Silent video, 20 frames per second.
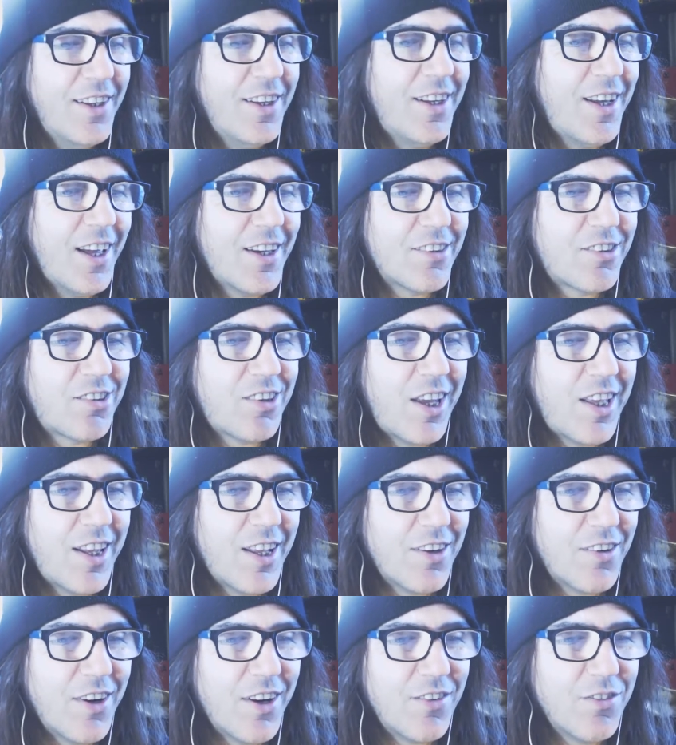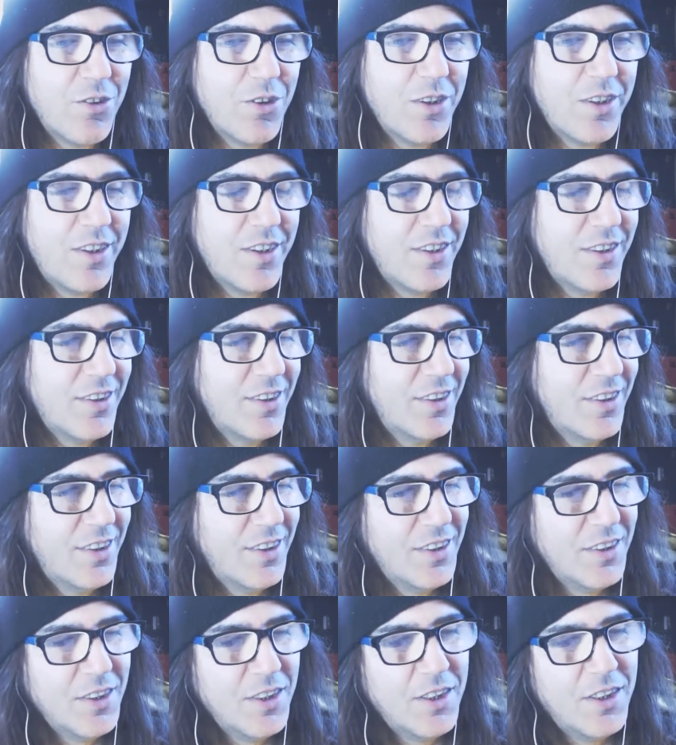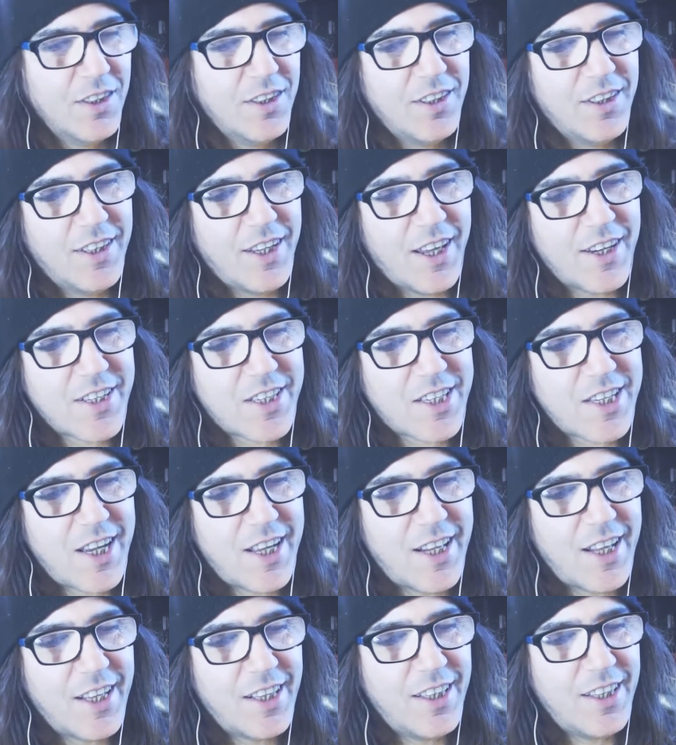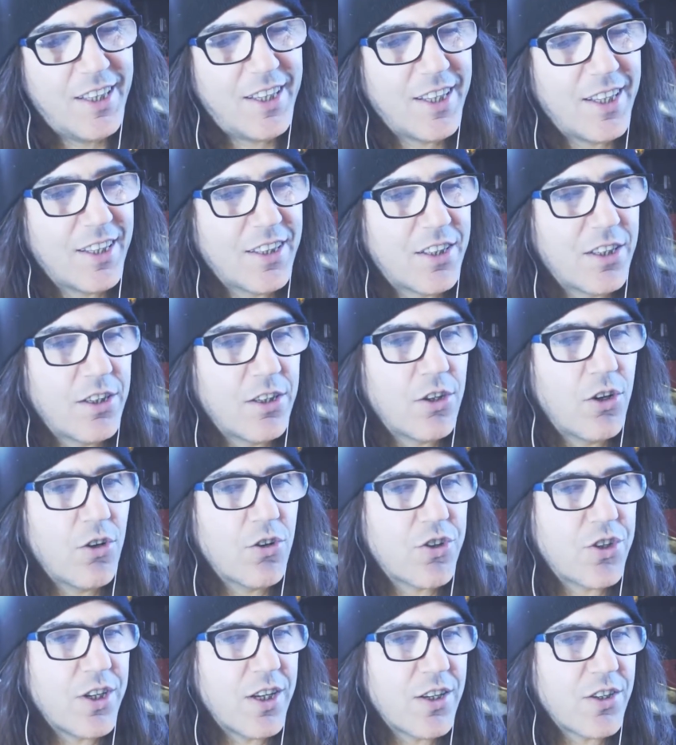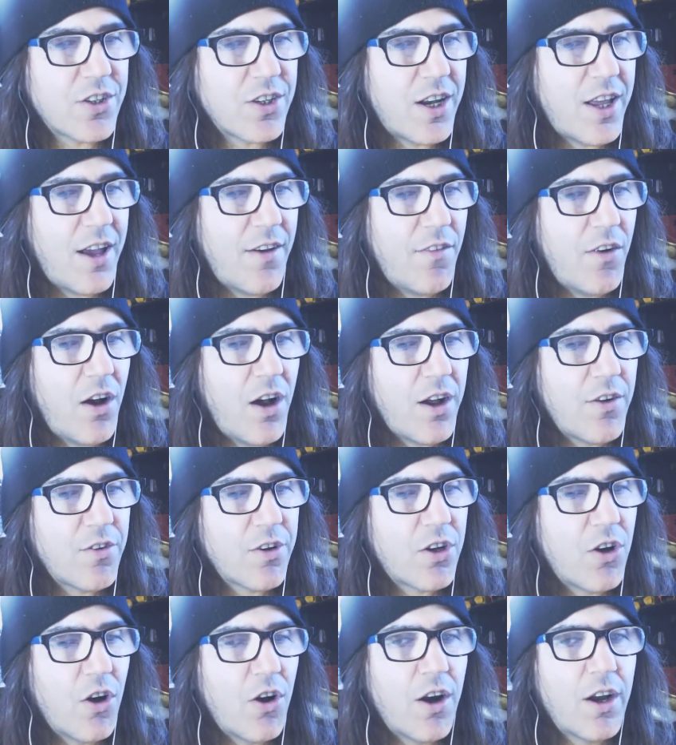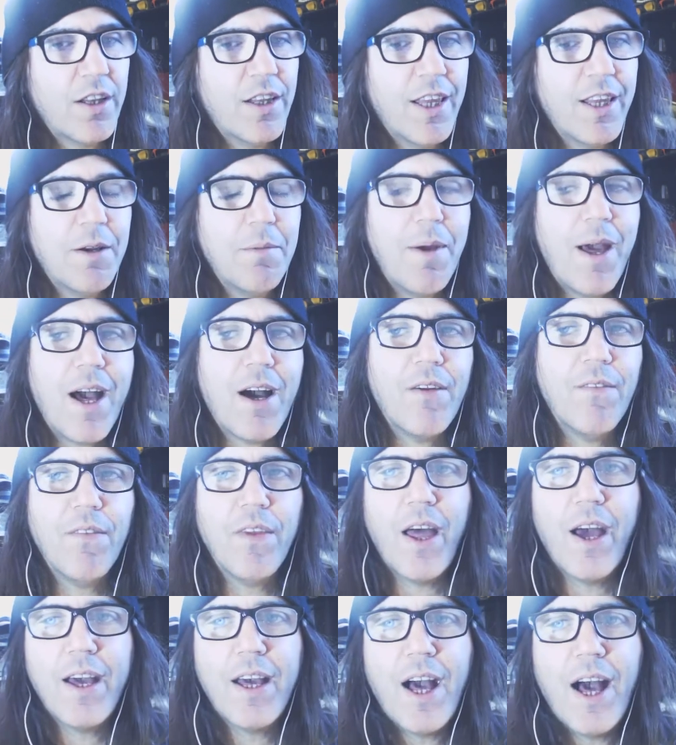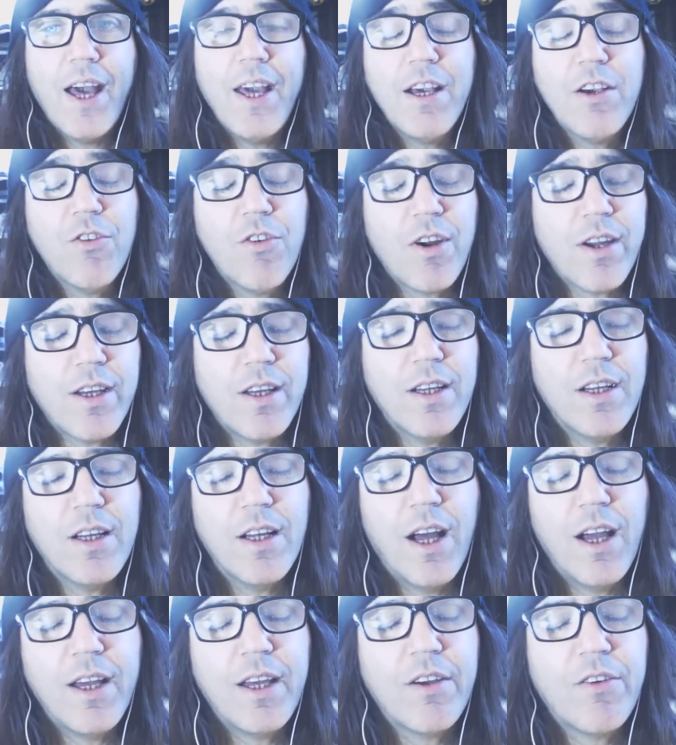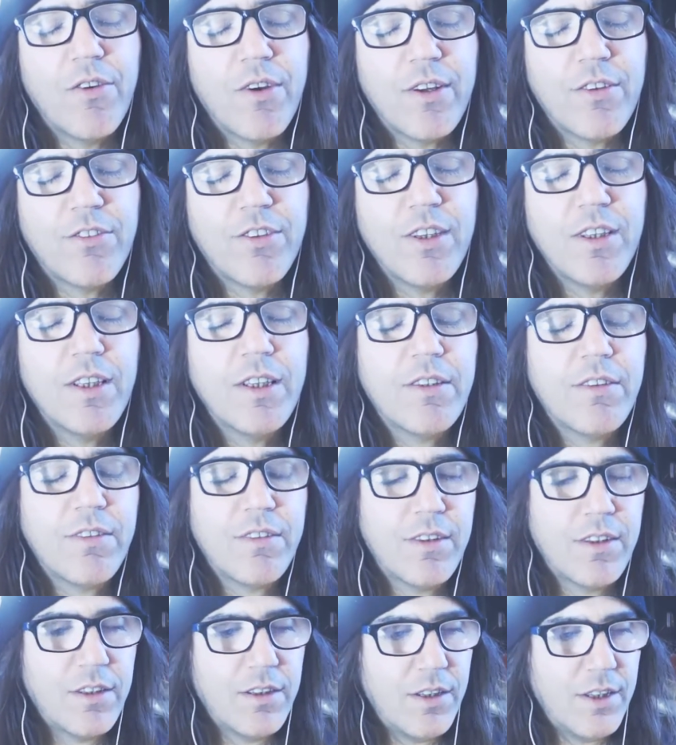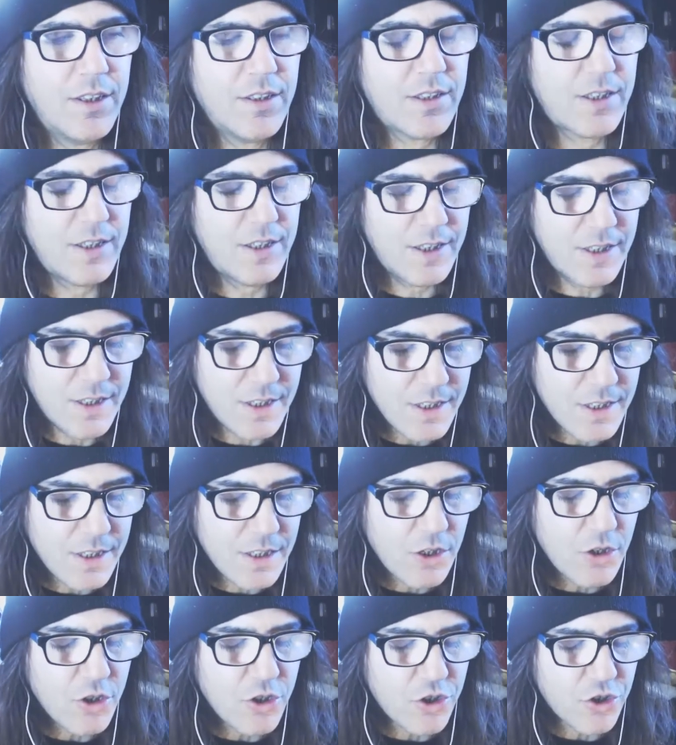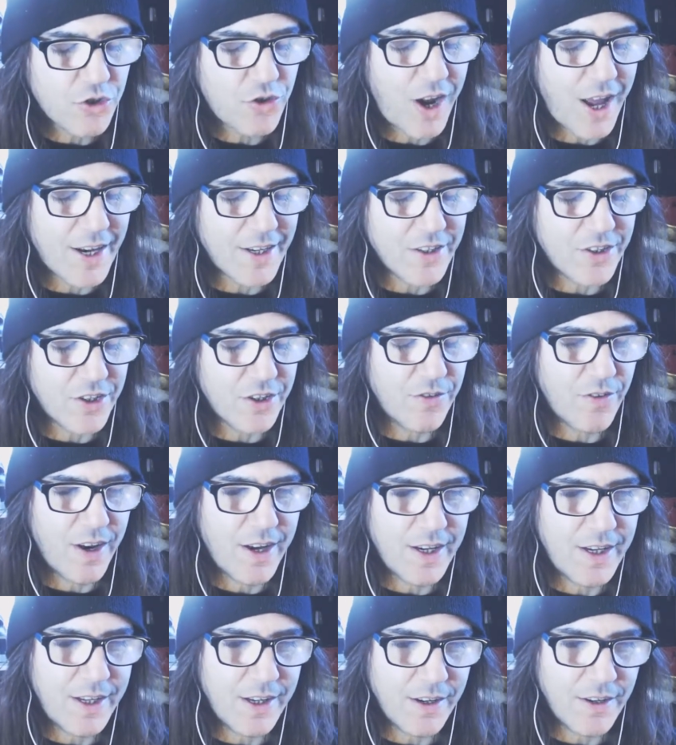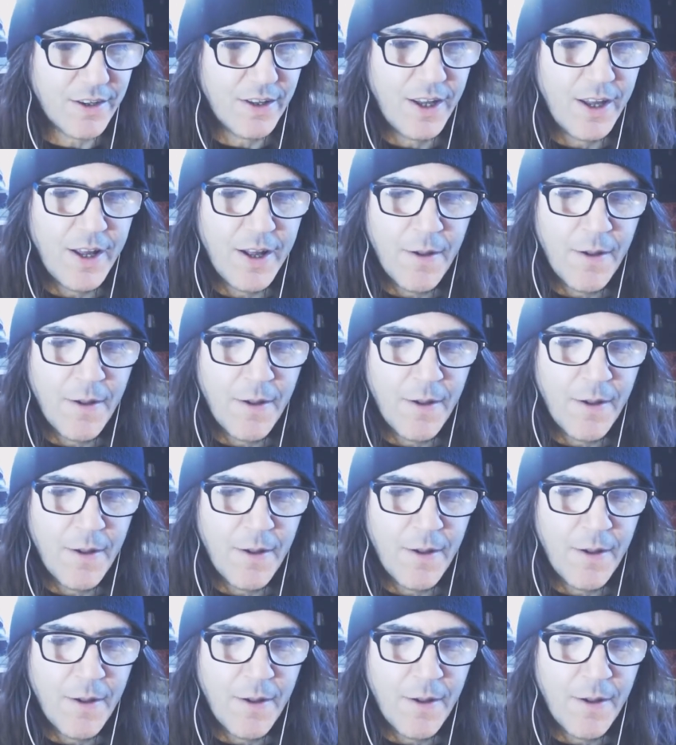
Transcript: You got to say that, right, Rudy? you got to say that leading into negotiation. Have a high regard. Let him out. I, I agree. I agree. See this. See this is good strategy right here.